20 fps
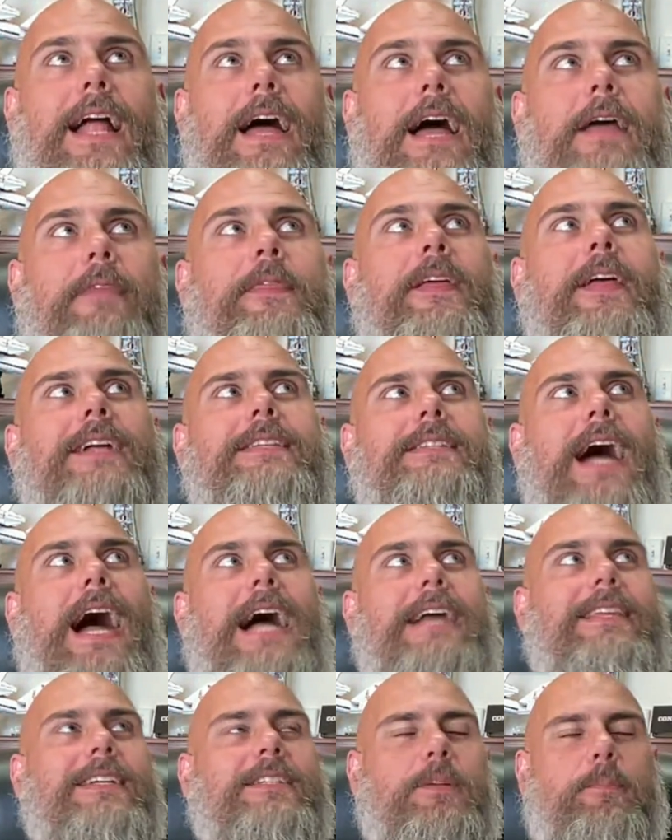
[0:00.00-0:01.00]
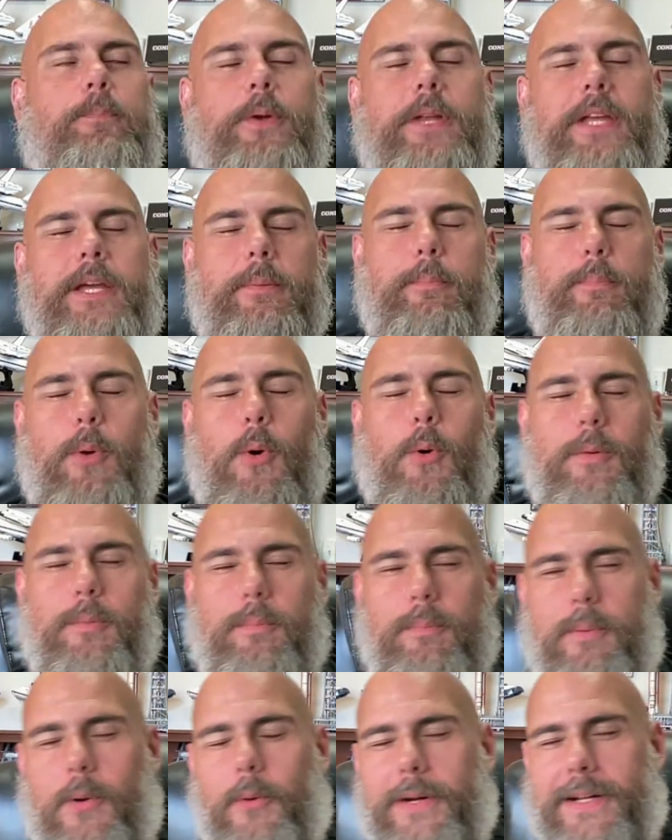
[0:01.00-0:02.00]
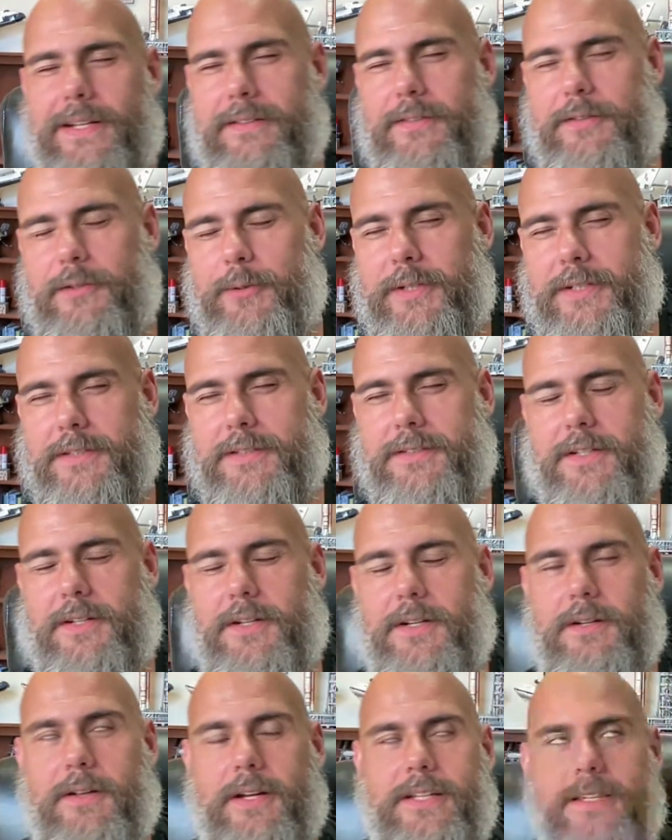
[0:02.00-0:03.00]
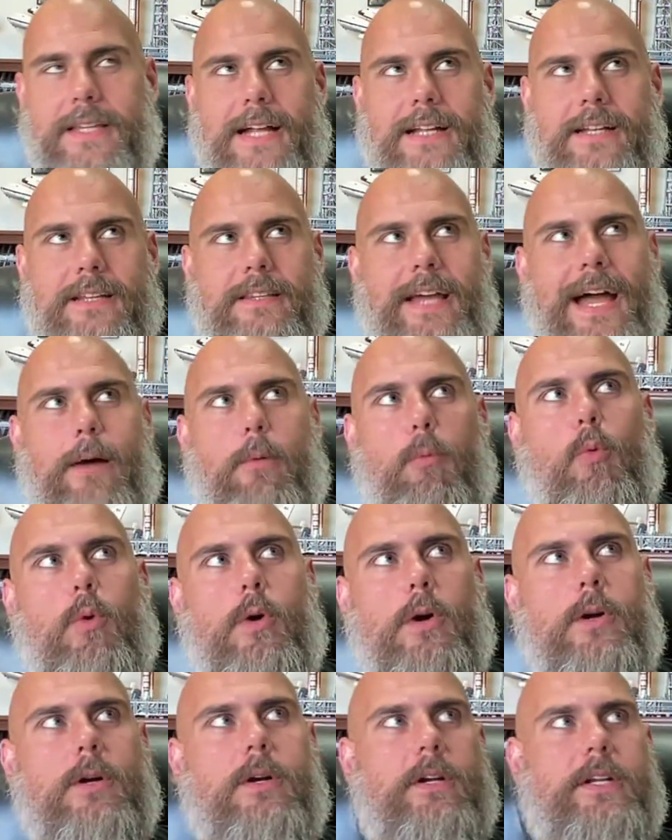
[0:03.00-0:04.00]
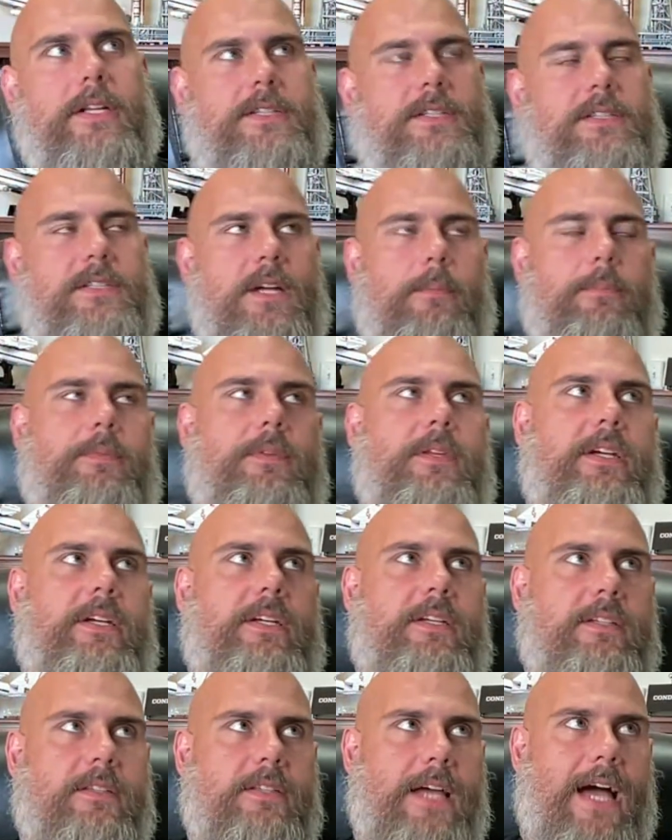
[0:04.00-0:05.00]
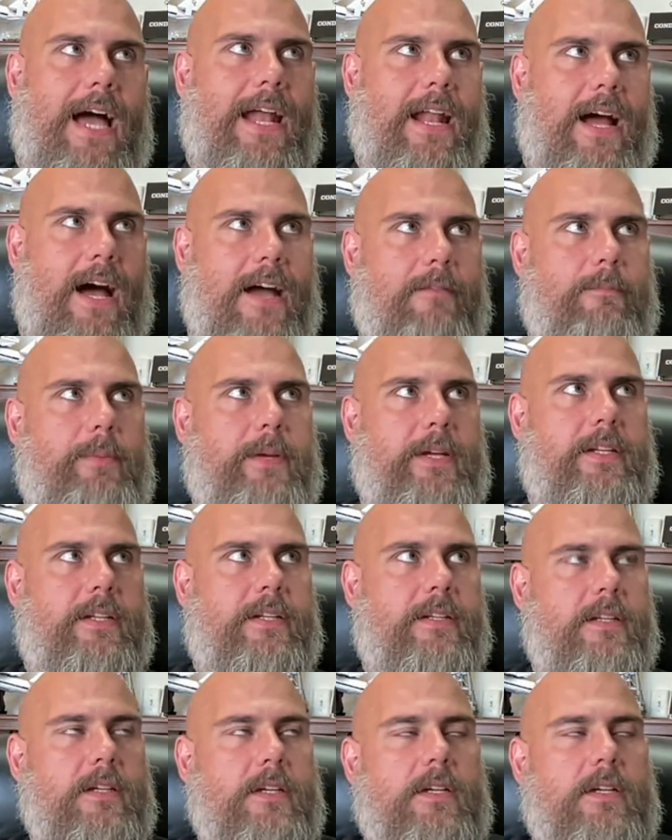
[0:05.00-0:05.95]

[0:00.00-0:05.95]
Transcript: think it's a pretty important point to consider. Like that word is something that I've been